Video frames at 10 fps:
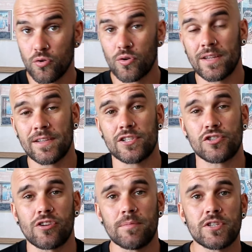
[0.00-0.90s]
in the
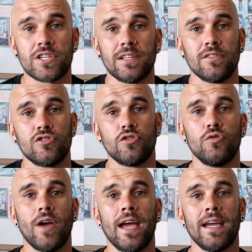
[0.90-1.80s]
description
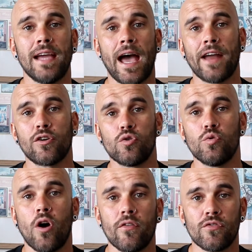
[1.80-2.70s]
to an
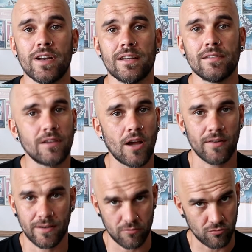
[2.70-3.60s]
article I've written
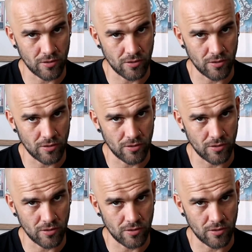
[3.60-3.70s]
going